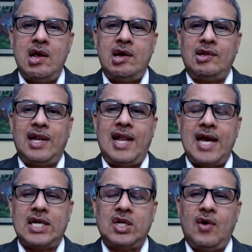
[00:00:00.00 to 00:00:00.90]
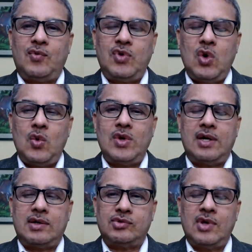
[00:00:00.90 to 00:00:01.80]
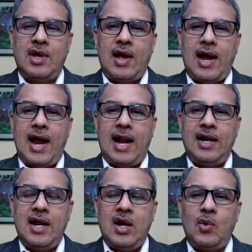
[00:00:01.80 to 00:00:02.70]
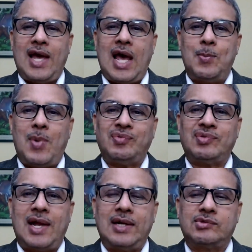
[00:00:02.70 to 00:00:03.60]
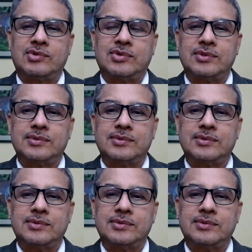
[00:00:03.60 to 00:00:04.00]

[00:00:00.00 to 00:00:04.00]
in the next few years and with the help of slides.